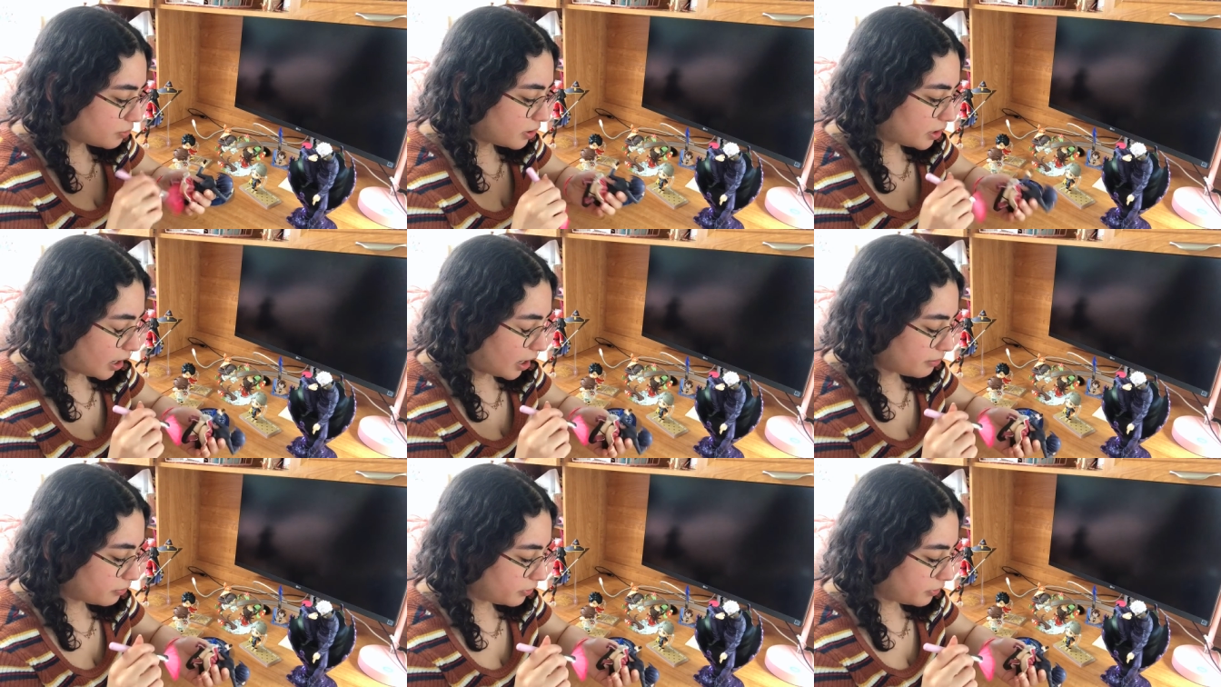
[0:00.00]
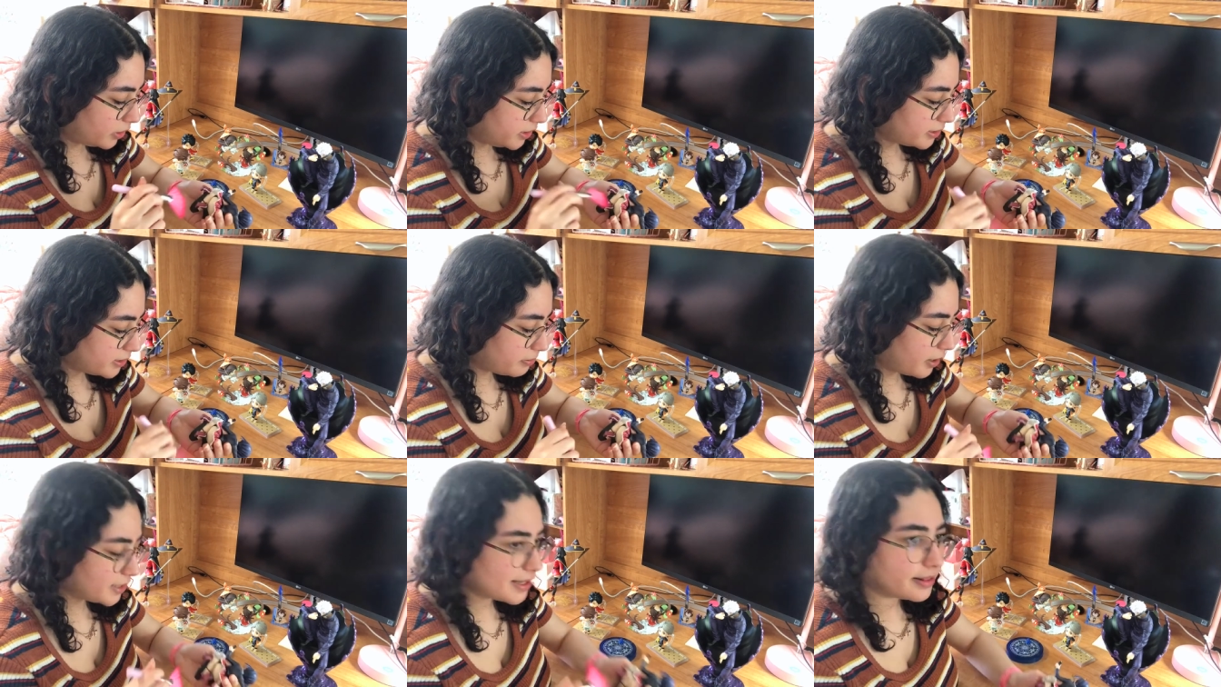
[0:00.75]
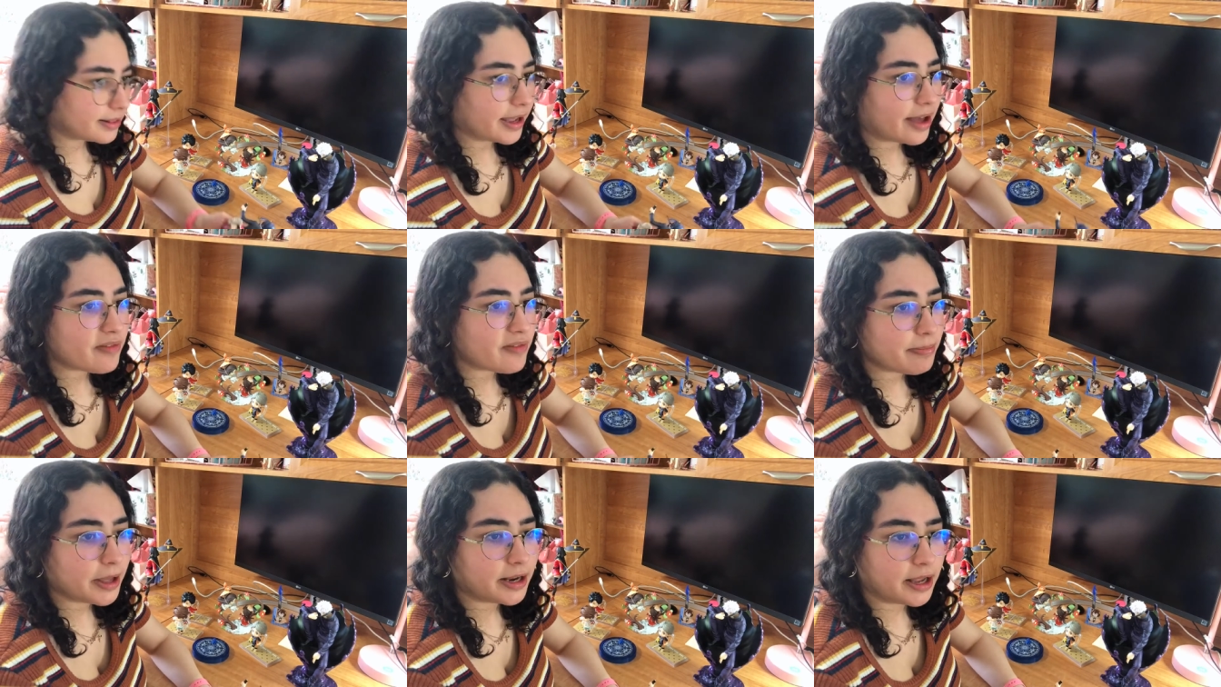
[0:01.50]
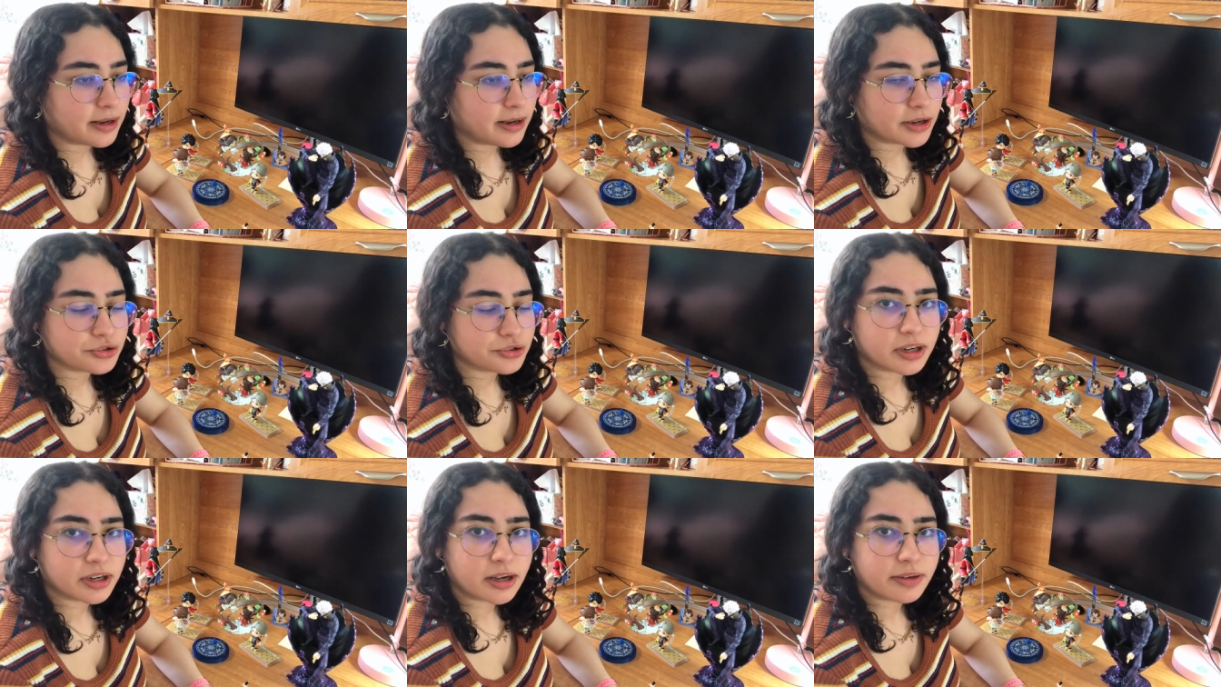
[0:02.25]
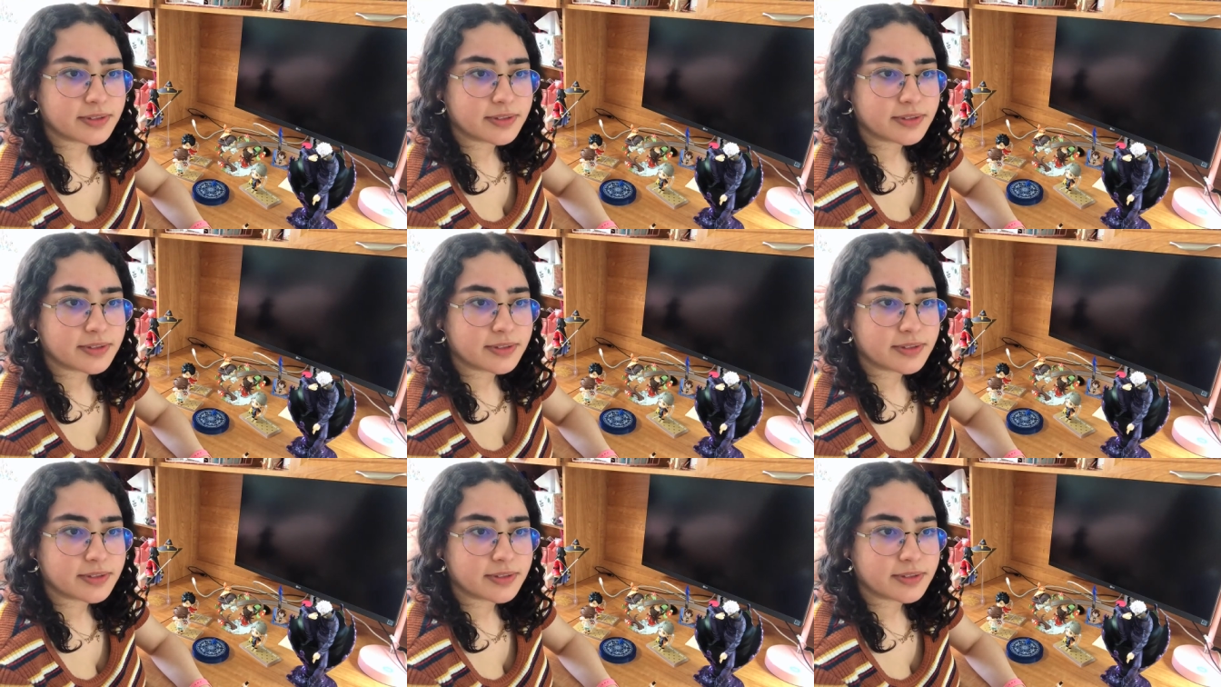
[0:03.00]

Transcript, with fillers: one, I'm really surprised that they haven't made a Nendroid of,